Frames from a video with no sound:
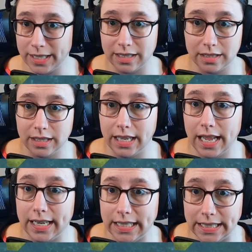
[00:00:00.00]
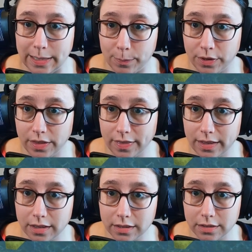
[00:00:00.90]
It doesn't get any deeper than
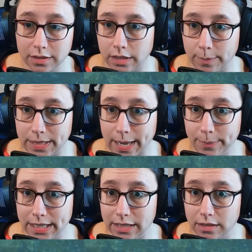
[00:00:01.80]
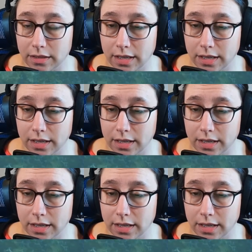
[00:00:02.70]
this. I'm tempted.